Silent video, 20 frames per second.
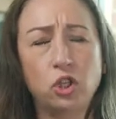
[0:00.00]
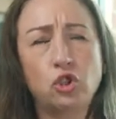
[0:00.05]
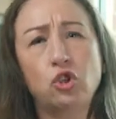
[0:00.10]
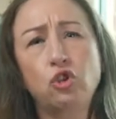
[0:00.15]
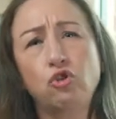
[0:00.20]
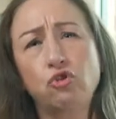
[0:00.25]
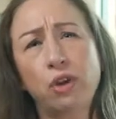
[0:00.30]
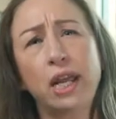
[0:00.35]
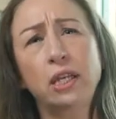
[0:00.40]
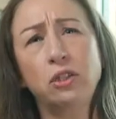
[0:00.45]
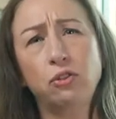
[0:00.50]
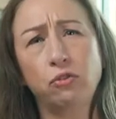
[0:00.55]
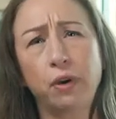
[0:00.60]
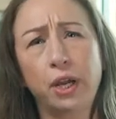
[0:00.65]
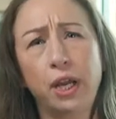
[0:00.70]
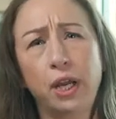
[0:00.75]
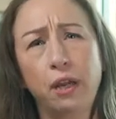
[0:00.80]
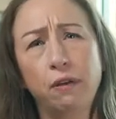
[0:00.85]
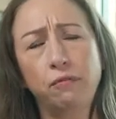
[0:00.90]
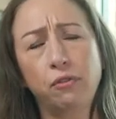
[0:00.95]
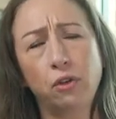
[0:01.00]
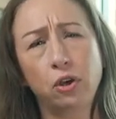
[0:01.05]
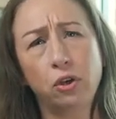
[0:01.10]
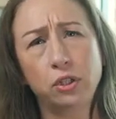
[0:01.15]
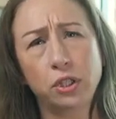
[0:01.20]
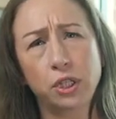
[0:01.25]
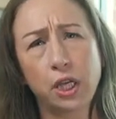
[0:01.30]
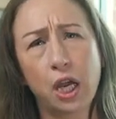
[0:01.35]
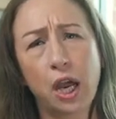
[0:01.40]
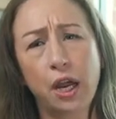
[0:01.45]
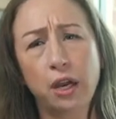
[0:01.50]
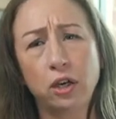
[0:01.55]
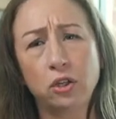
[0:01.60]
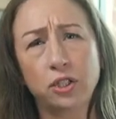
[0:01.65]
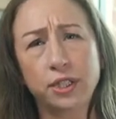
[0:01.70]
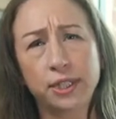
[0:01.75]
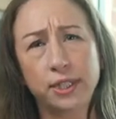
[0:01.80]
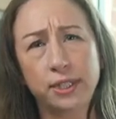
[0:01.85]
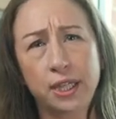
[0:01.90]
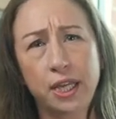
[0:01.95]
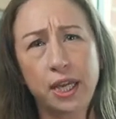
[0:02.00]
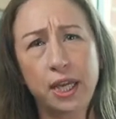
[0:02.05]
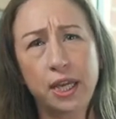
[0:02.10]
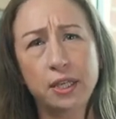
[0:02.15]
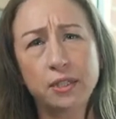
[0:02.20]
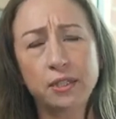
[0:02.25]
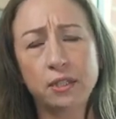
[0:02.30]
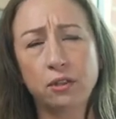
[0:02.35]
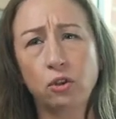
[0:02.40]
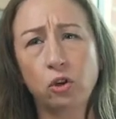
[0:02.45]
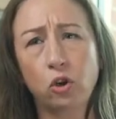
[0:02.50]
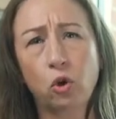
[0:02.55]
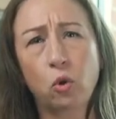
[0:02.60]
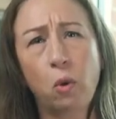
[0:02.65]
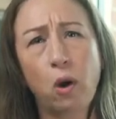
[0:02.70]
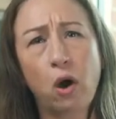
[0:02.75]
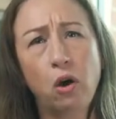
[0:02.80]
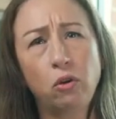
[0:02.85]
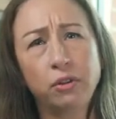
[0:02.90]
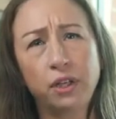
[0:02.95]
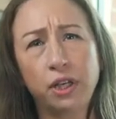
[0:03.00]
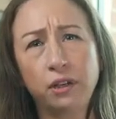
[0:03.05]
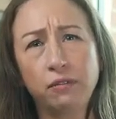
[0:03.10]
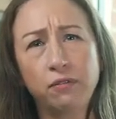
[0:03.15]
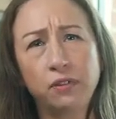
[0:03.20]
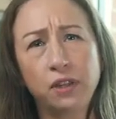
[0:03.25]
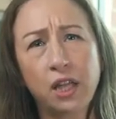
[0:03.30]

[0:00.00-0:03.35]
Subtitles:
trajectory of their entire disease and their quality of